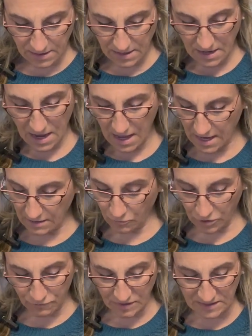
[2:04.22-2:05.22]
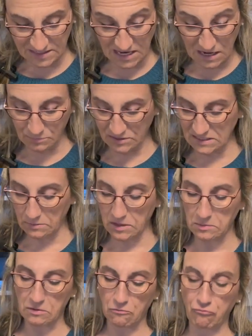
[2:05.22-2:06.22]
9. Well, there is 10, but some of
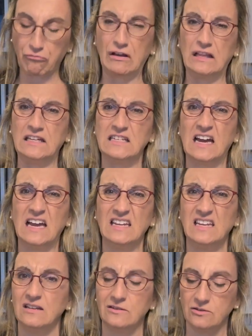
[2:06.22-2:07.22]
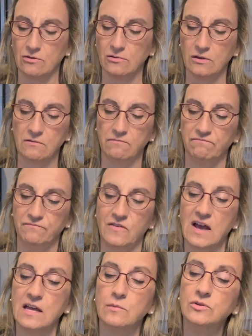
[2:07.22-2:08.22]
them are really tiny and don't look
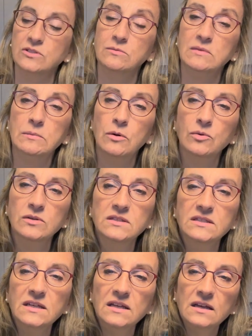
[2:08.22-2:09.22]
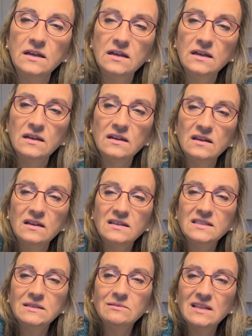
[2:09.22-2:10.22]
viable to me, but we'll see.
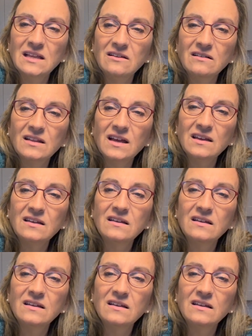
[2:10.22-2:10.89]
See what they look like?